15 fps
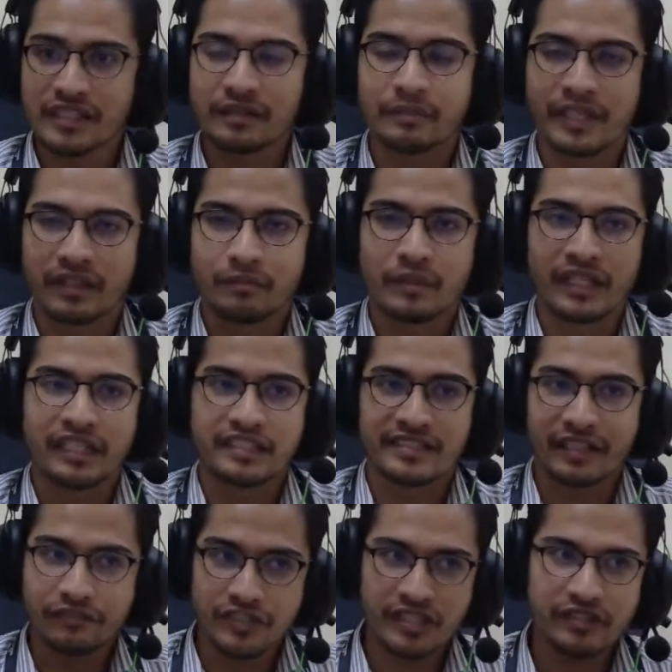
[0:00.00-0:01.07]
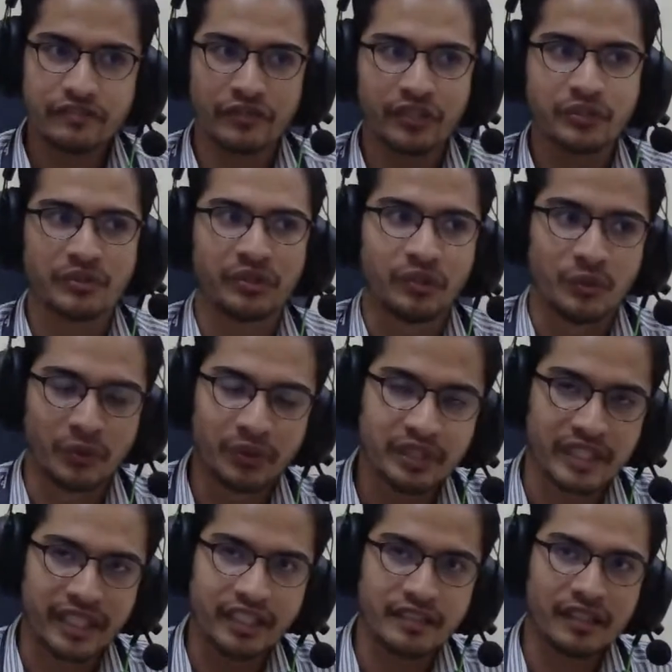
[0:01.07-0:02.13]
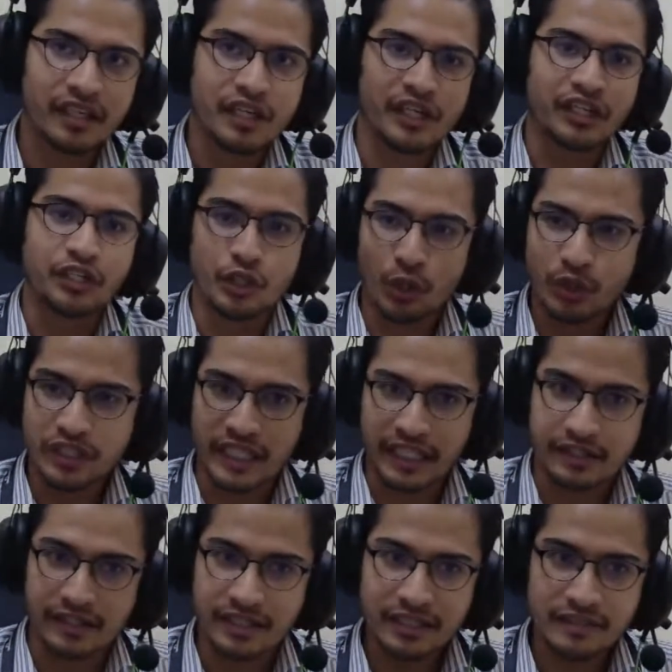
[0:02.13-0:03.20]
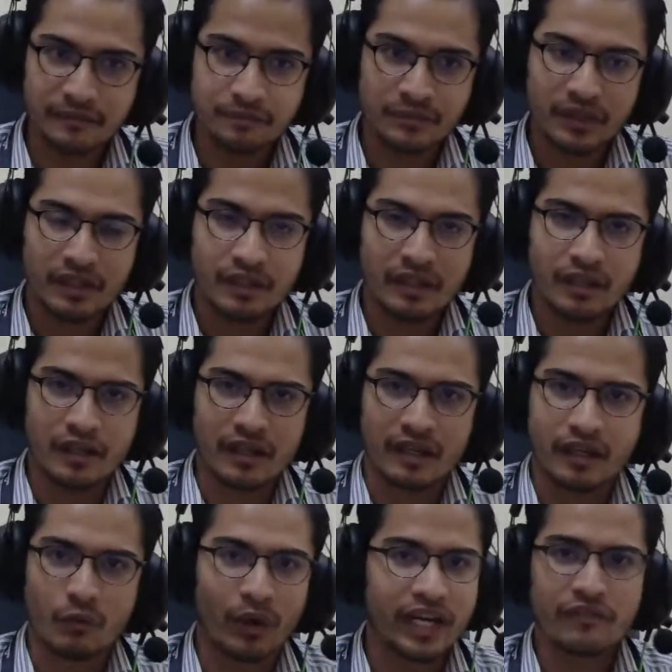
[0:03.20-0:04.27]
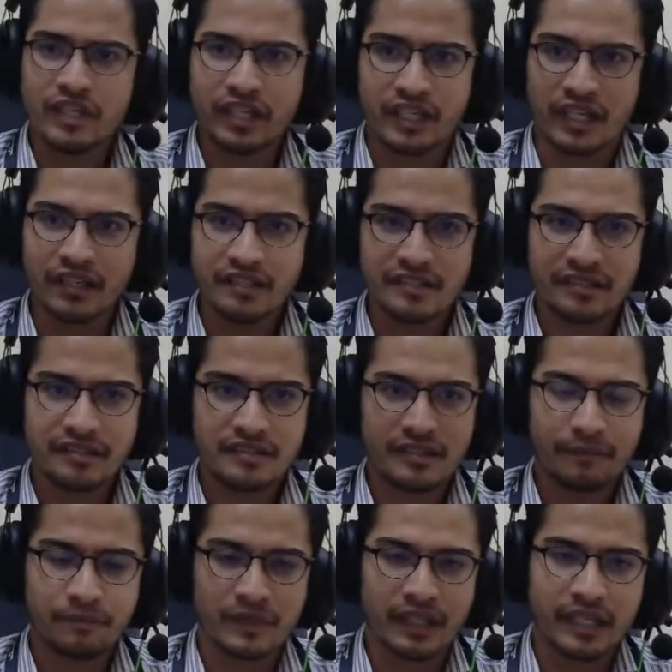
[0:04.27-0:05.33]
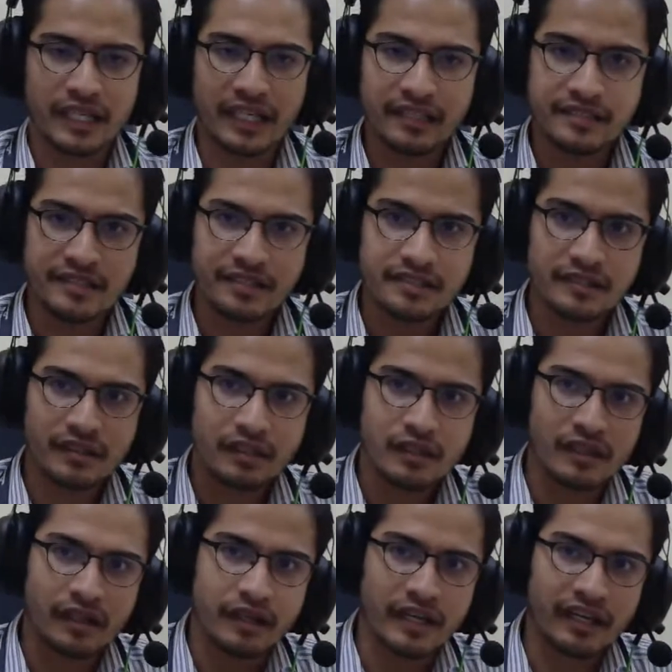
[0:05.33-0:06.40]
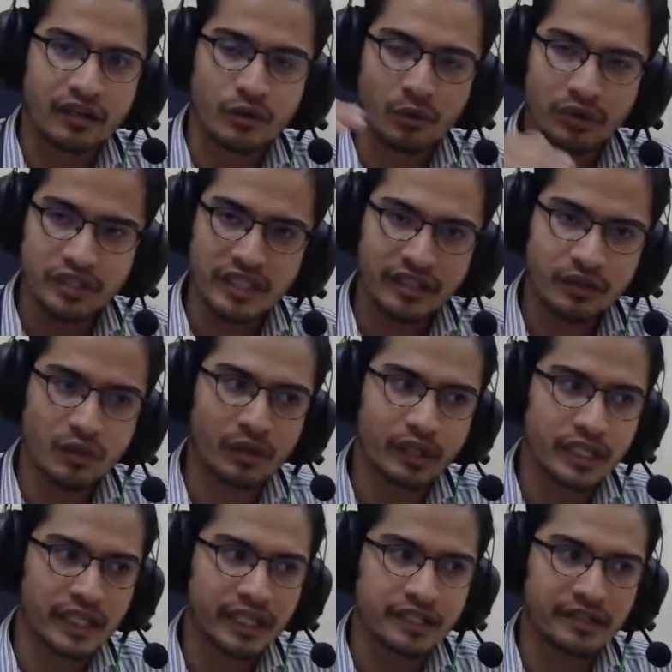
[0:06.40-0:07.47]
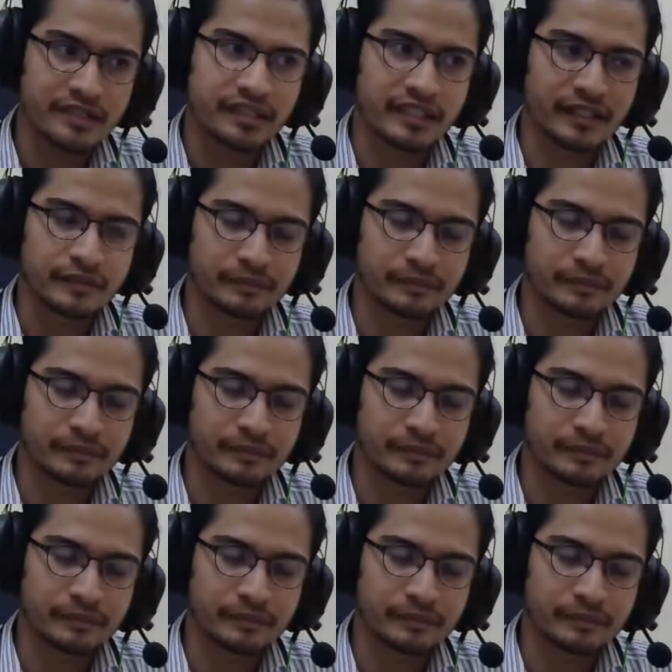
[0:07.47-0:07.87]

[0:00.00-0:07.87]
lah, but it's sufficient for you to know that your data whatever it is encoded or it's